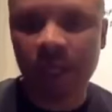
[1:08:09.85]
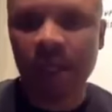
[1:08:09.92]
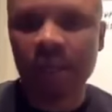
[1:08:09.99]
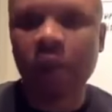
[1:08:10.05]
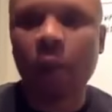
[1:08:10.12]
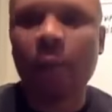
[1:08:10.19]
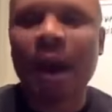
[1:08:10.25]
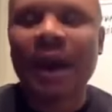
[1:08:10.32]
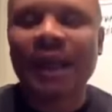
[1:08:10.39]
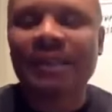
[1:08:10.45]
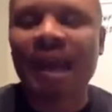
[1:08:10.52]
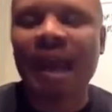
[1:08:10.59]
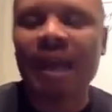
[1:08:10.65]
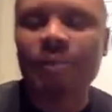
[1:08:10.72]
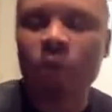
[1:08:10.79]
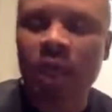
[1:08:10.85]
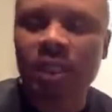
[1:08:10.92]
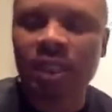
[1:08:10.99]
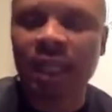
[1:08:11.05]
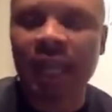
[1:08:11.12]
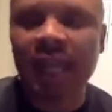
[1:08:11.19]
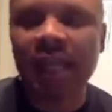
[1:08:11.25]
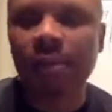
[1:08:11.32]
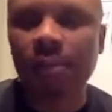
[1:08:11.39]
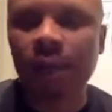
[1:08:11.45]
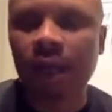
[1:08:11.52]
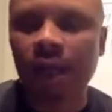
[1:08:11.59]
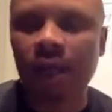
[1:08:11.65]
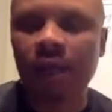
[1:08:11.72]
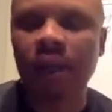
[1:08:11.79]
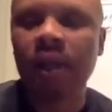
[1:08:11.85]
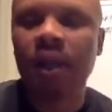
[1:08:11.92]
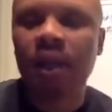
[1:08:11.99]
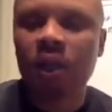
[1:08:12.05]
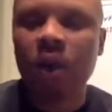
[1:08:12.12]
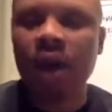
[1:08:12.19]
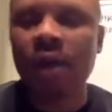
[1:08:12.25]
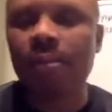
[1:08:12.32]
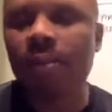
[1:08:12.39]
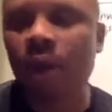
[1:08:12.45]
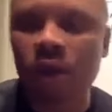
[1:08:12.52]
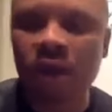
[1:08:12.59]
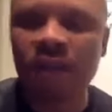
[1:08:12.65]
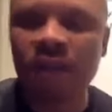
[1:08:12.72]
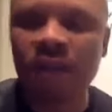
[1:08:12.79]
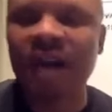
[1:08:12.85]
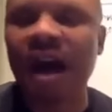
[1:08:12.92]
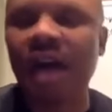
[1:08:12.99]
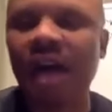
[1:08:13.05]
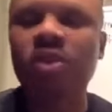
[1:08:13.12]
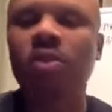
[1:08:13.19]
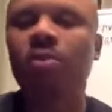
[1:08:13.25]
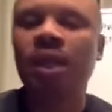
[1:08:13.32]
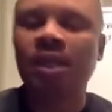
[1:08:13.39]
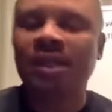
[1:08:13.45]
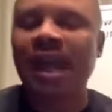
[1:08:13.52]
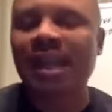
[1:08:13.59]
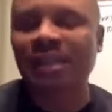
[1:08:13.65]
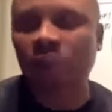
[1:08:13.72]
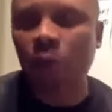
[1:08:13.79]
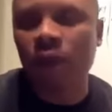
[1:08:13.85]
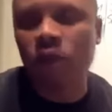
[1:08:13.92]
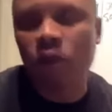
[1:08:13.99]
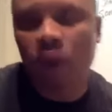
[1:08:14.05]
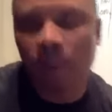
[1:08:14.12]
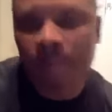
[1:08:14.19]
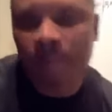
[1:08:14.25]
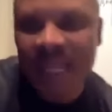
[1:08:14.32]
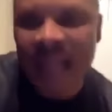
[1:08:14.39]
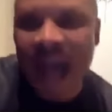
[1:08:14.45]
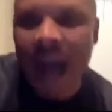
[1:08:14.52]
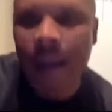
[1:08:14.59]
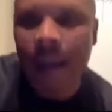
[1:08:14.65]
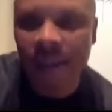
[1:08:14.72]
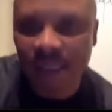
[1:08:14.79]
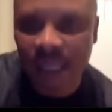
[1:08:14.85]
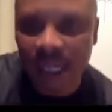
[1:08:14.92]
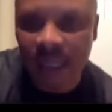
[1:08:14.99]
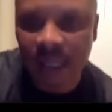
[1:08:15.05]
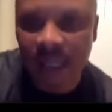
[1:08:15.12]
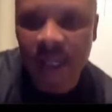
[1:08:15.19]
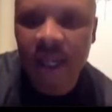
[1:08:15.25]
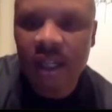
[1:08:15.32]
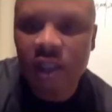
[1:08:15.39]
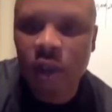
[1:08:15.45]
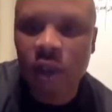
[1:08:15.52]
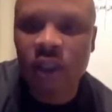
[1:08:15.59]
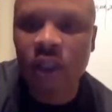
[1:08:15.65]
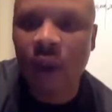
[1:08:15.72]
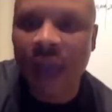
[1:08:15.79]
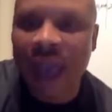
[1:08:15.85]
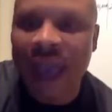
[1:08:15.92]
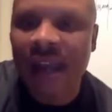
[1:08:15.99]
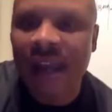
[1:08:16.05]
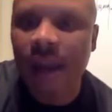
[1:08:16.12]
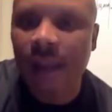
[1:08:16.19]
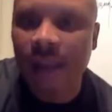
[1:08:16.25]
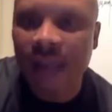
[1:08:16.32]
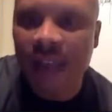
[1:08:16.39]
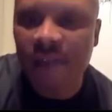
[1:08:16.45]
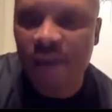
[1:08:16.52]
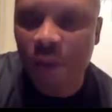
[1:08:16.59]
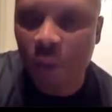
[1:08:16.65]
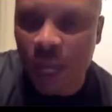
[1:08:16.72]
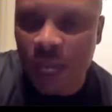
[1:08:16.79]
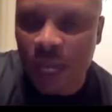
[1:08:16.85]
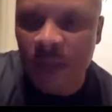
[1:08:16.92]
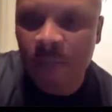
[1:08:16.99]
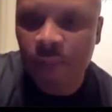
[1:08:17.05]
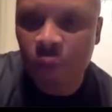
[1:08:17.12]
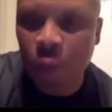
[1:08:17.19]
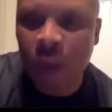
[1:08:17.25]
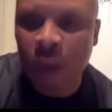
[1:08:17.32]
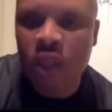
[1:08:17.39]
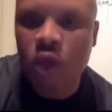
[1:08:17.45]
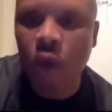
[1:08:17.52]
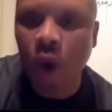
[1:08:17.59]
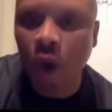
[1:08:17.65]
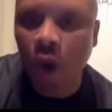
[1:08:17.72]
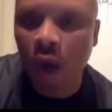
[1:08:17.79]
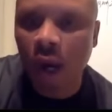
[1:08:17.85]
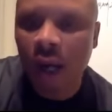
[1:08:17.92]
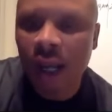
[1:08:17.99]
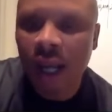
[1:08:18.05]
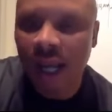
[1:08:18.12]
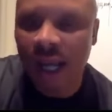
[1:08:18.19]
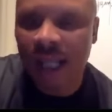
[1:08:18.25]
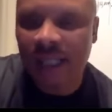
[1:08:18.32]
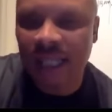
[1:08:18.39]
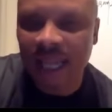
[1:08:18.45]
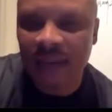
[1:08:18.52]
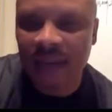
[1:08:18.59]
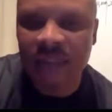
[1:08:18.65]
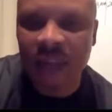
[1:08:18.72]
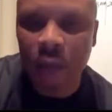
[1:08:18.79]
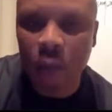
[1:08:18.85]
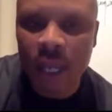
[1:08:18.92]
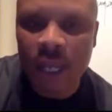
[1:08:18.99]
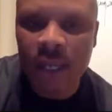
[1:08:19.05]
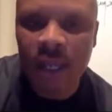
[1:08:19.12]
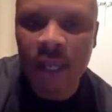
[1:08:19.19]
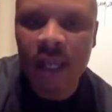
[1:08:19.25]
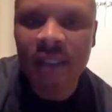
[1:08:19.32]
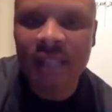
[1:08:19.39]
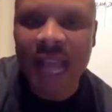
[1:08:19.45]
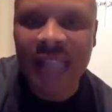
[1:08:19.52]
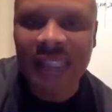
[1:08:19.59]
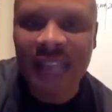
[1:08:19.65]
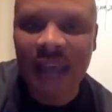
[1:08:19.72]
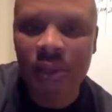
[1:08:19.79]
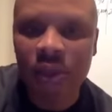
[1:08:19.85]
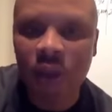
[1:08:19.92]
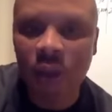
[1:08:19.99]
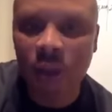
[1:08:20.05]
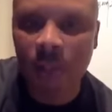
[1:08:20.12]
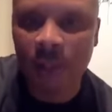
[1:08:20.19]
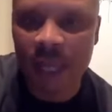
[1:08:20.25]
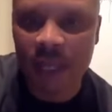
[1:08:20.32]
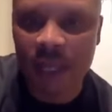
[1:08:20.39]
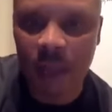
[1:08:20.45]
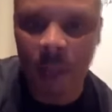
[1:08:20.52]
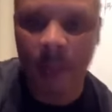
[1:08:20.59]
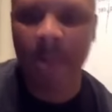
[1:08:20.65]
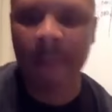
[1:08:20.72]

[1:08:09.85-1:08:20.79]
So by the time you get to the end of the month, you had $1 million in volume. That's the way you're going to be compensated. So it's going to add up every week where you are. And at the end of that week, that's how it's going to pay you.